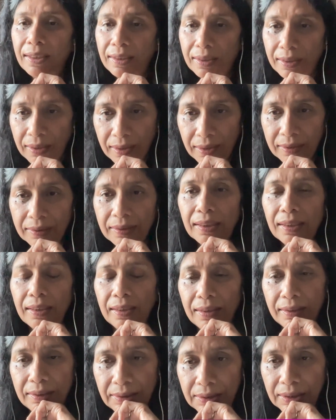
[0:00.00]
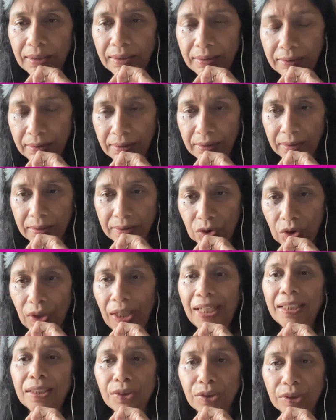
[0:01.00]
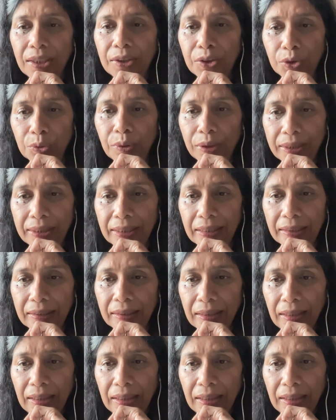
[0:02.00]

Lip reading: the challenge that you are in.